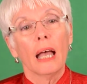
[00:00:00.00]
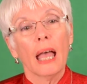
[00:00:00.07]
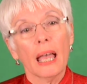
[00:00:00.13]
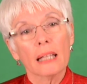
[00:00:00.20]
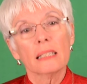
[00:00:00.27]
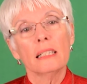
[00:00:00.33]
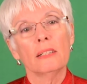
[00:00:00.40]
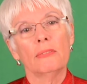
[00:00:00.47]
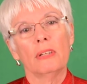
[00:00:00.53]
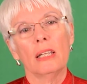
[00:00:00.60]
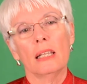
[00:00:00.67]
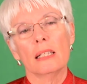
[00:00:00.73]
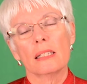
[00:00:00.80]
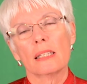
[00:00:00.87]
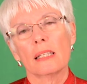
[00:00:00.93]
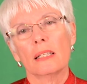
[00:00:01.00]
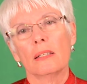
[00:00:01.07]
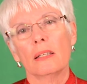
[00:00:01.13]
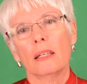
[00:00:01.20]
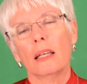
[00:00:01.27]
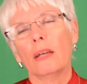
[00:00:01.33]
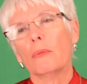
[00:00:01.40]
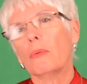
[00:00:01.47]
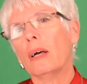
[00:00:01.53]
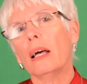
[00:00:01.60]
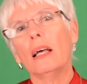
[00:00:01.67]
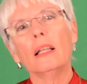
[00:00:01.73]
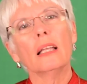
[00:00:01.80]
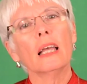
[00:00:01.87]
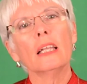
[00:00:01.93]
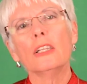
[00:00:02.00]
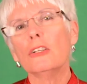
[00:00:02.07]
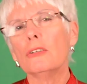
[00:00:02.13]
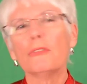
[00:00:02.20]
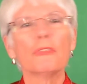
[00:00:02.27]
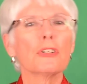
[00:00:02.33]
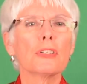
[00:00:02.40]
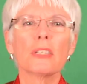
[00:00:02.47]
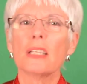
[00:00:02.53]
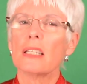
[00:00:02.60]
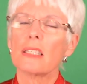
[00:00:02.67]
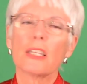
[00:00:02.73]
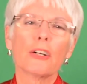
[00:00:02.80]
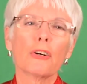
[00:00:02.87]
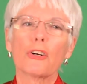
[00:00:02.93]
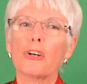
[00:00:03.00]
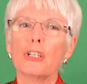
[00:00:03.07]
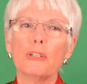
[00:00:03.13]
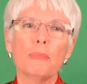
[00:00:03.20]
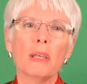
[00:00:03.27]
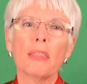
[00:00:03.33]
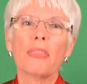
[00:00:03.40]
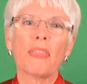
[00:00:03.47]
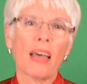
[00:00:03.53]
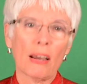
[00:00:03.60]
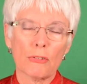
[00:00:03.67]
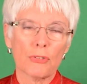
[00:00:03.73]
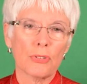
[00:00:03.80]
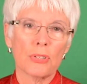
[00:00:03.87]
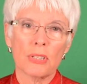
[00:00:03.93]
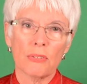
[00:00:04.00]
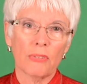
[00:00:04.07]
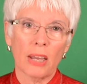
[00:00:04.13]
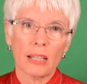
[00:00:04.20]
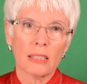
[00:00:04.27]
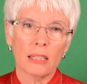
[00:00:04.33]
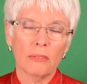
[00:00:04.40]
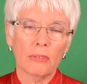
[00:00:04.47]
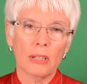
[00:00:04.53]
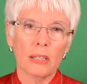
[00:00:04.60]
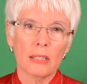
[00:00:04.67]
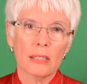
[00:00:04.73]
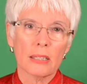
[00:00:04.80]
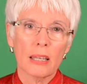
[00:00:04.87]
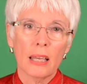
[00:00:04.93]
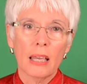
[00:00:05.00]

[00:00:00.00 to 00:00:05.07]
Activities. Well, at universities, there are going to be thousands of activities.